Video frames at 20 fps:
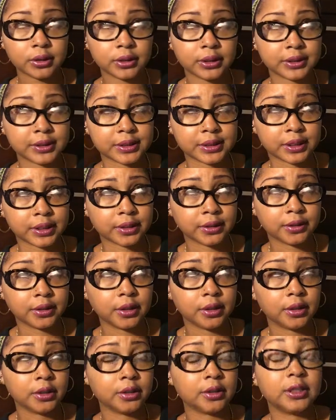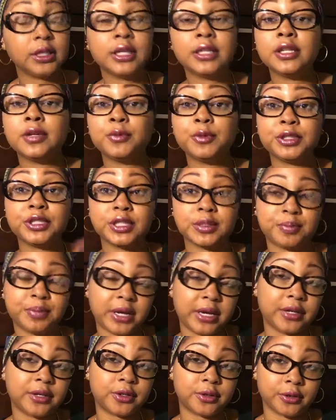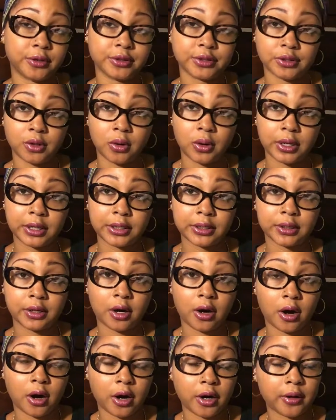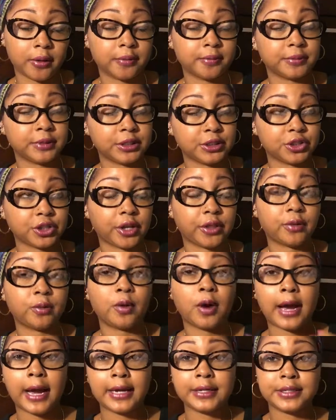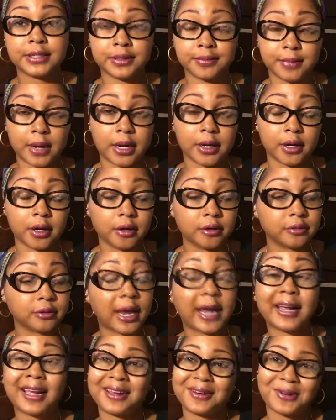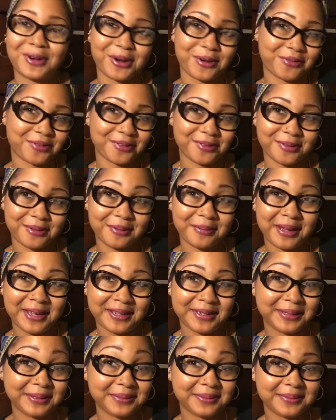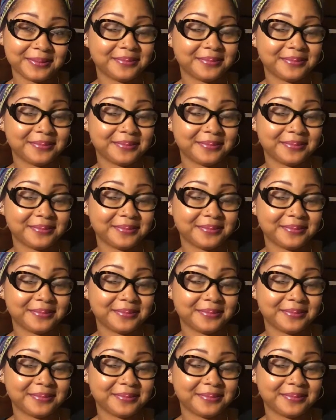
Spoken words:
let's see. And then we did pedicures on each other. Well, I did my own. I got credit for doing my own.